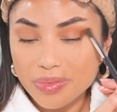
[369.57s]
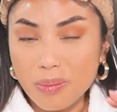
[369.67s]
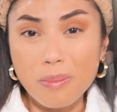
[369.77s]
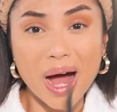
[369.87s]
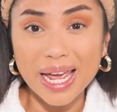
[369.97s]

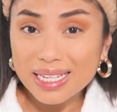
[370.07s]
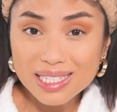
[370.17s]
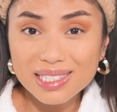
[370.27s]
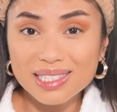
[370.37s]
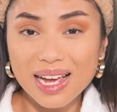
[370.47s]

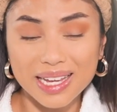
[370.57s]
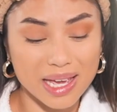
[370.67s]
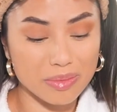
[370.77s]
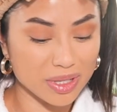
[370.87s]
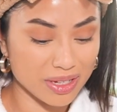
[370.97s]
mice, I
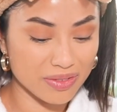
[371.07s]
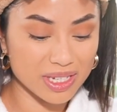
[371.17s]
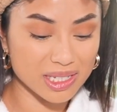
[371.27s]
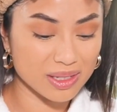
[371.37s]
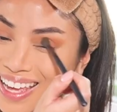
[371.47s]
can't believe
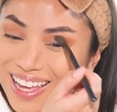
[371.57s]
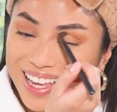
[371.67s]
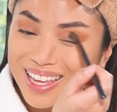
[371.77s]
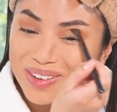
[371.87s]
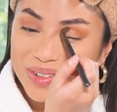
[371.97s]
this.
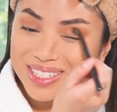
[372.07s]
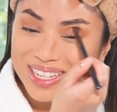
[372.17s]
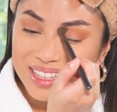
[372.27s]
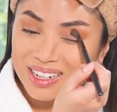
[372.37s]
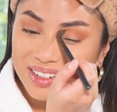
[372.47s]
It was
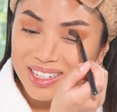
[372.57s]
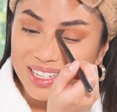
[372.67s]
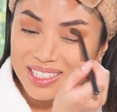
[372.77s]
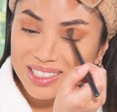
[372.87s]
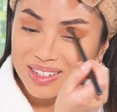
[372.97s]

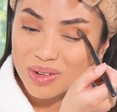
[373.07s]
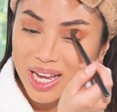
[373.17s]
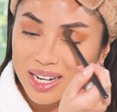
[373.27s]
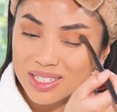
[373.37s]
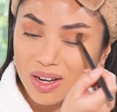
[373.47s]
hilarious. We
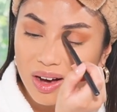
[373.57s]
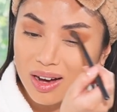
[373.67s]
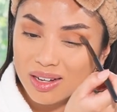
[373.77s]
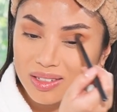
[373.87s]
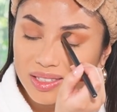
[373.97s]
had
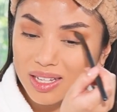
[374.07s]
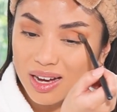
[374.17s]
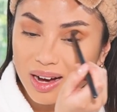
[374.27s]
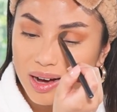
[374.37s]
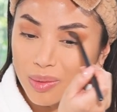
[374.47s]
dogs,
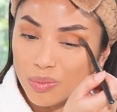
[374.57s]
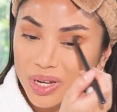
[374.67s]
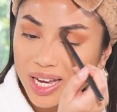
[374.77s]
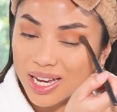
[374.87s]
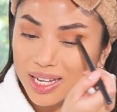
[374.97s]
um,
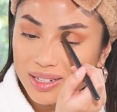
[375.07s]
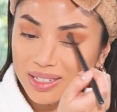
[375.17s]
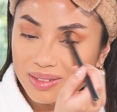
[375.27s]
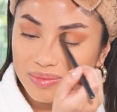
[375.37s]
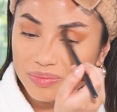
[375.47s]
we had
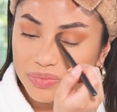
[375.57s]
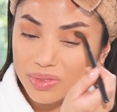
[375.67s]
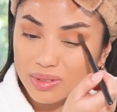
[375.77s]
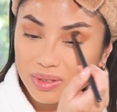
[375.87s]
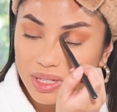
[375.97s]

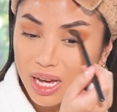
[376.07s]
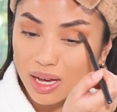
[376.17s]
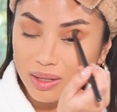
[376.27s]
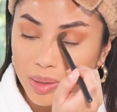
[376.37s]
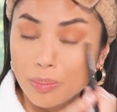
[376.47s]

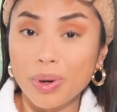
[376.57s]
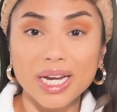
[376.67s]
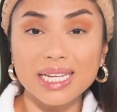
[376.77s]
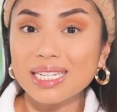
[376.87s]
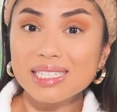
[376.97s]
yeah, like
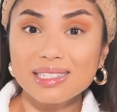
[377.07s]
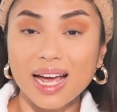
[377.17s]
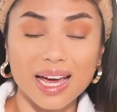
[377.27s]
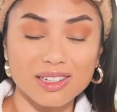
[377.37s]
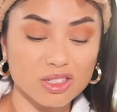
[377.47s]
bunnies.
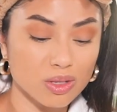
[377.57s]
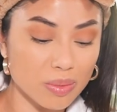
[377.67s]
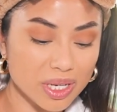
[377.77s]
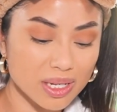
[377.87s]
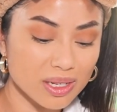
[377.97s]
I had so
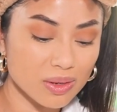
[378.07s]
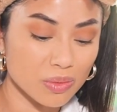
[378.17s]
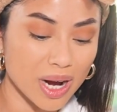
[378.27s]
many